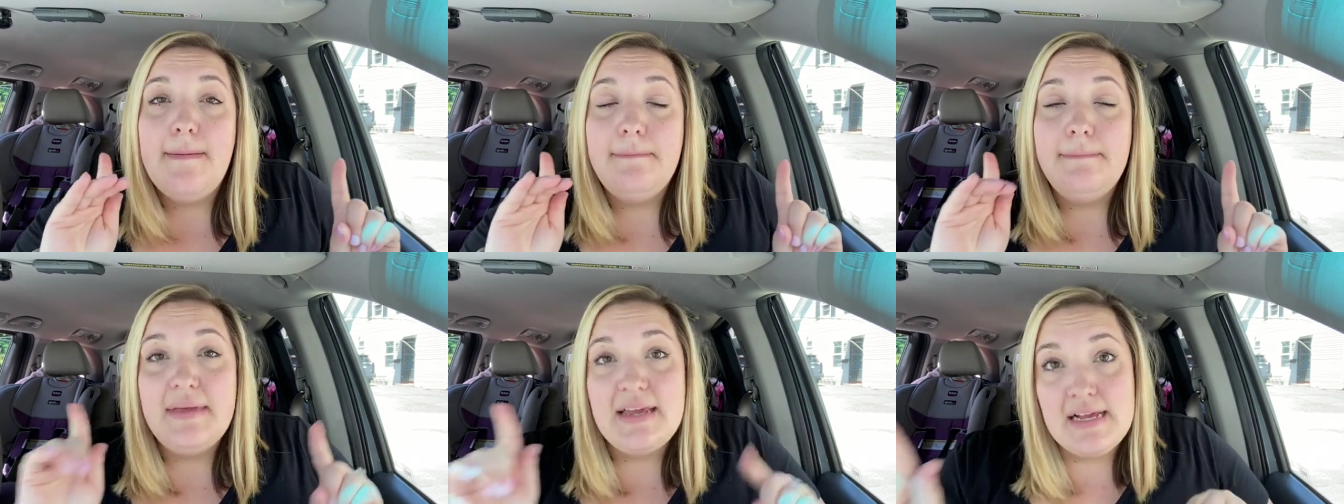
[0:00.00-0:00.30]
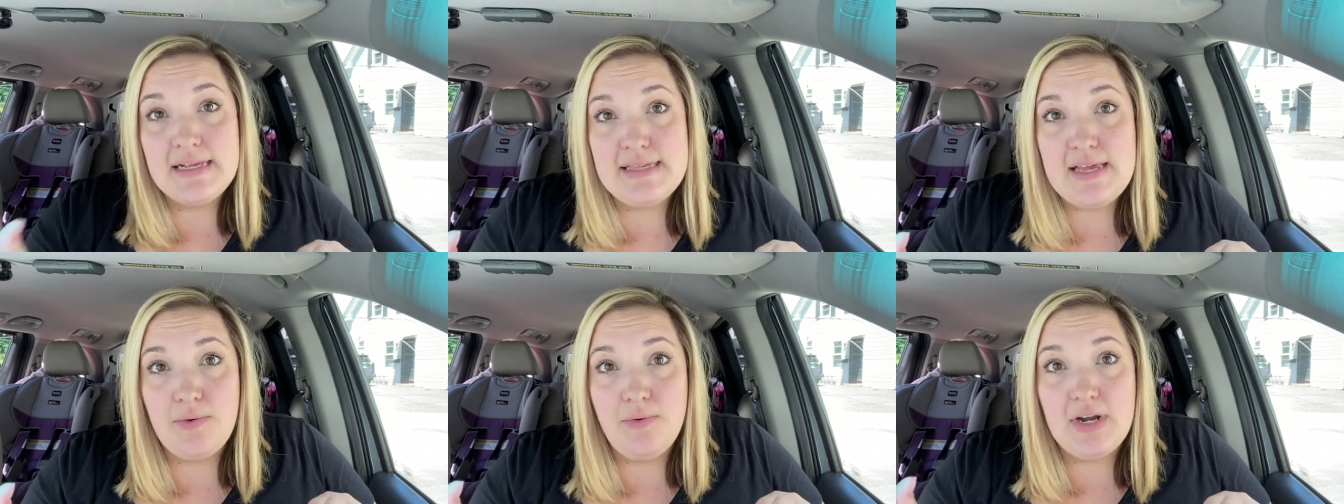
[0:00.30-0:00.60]

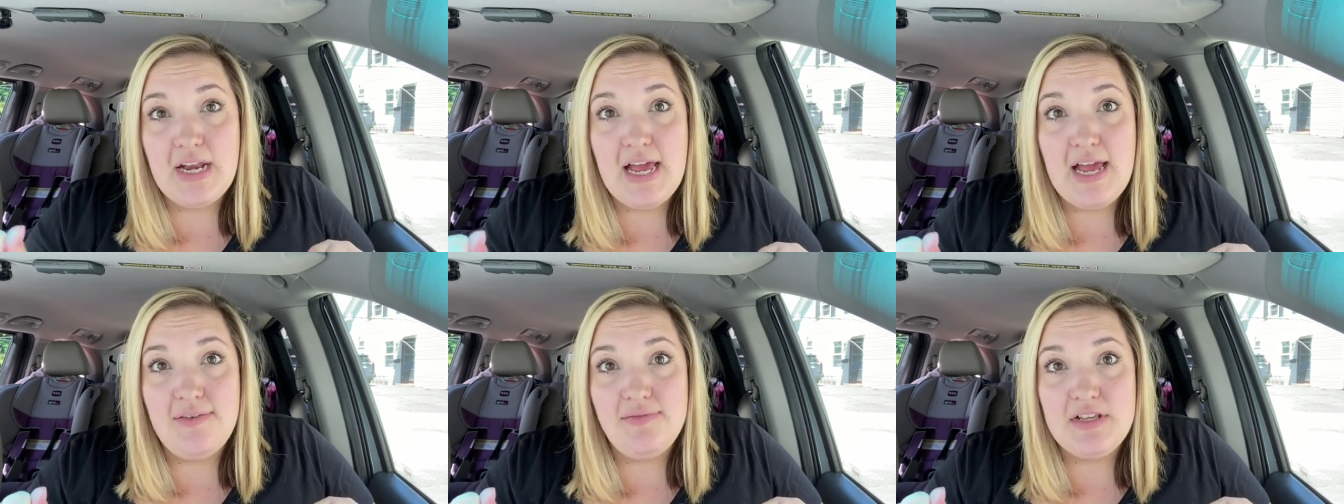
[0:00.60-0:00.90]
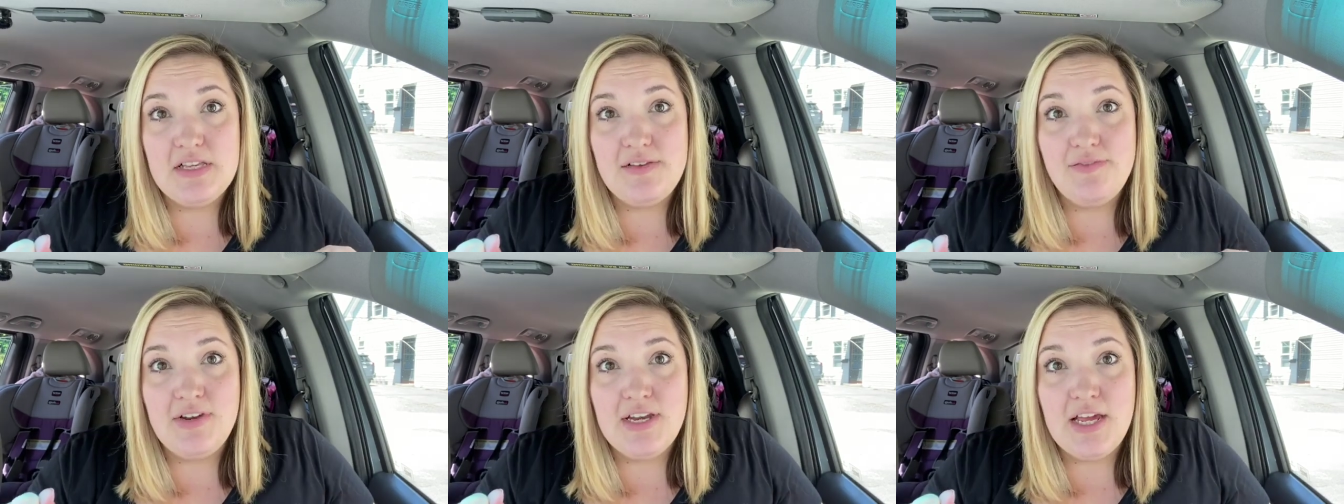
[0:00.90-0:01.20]
because I want to have
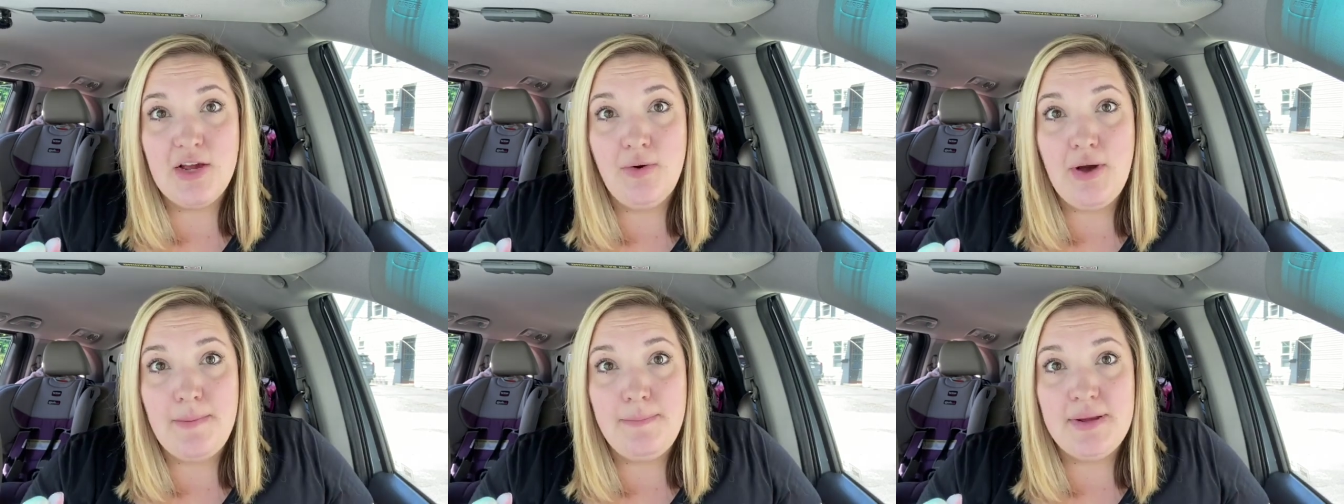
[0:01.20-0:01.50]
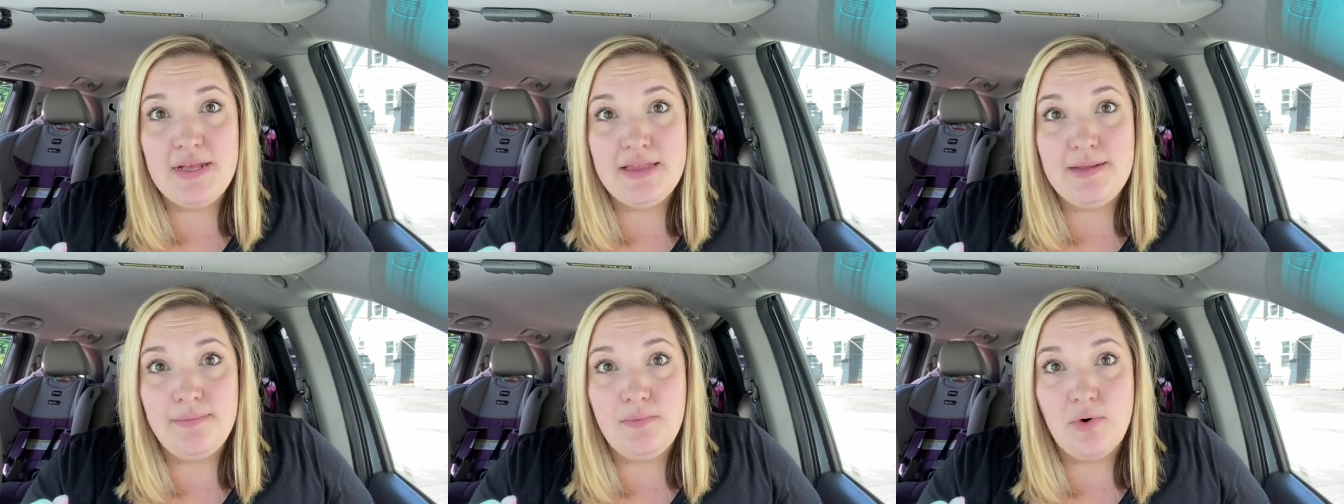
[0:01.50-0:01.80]
this video up
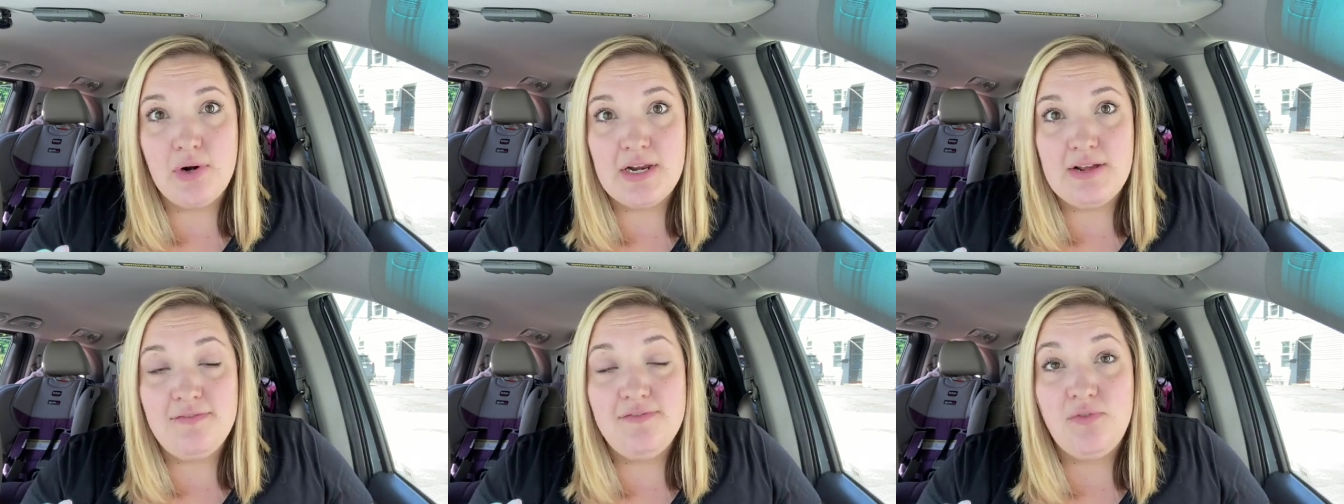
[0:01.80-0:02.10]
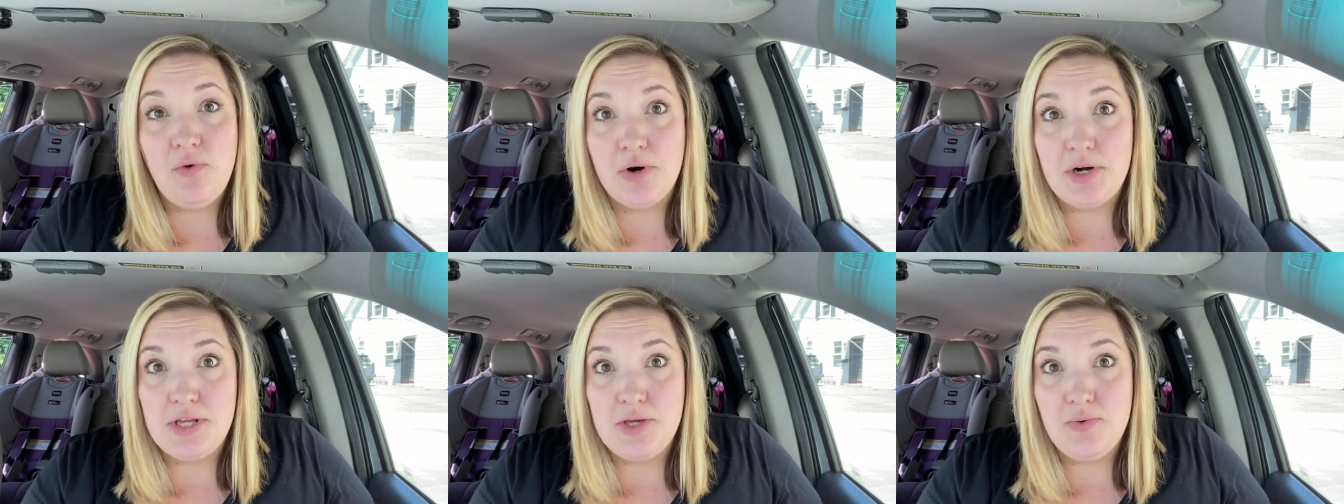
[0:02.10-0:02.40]
in the morning
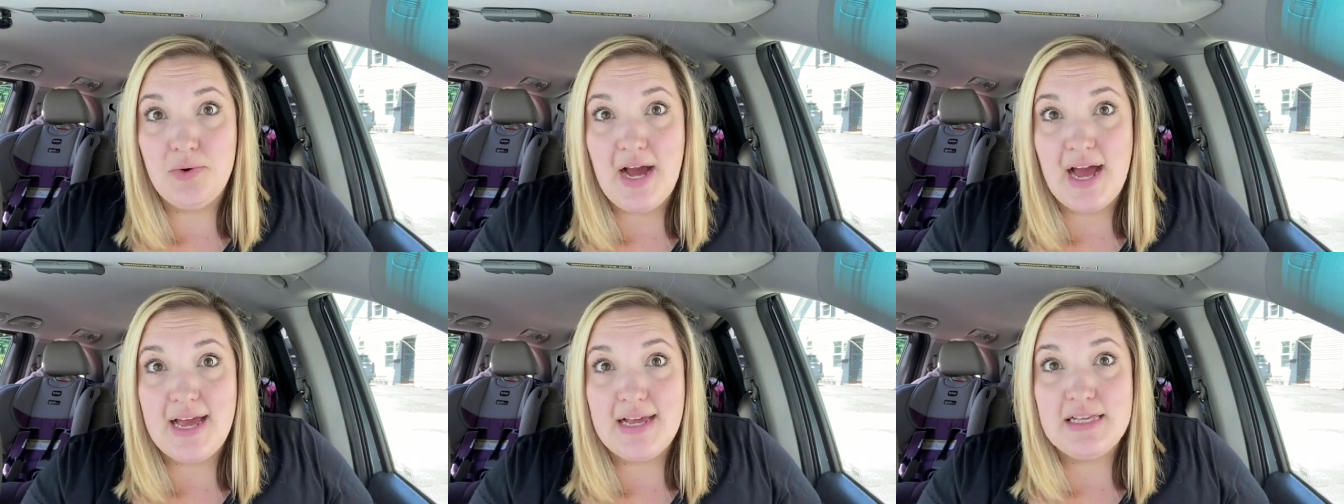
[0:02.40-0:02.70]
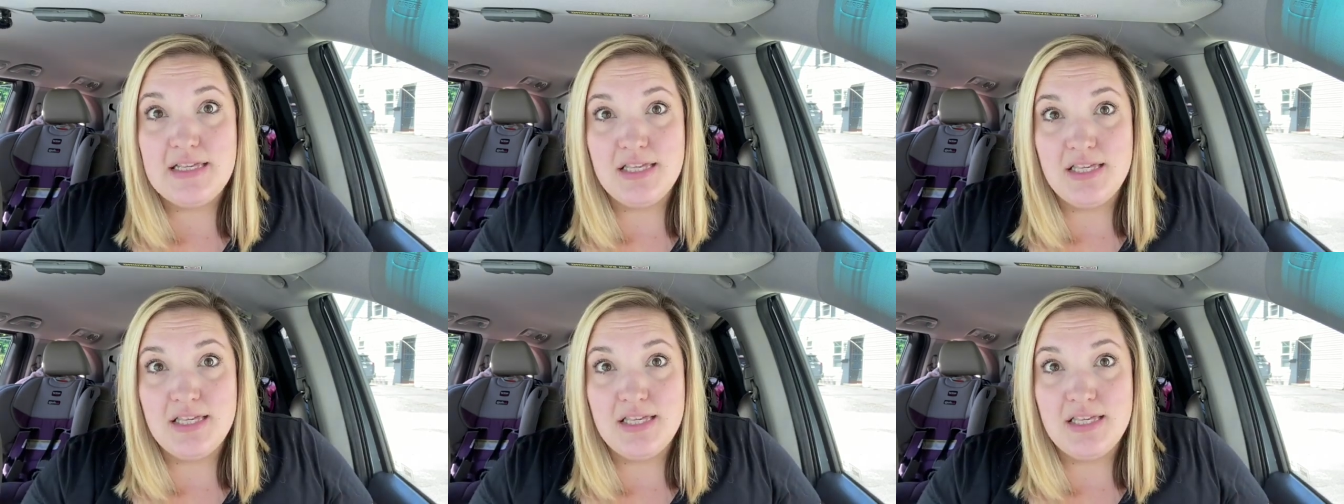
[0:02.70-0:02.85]
for you guys.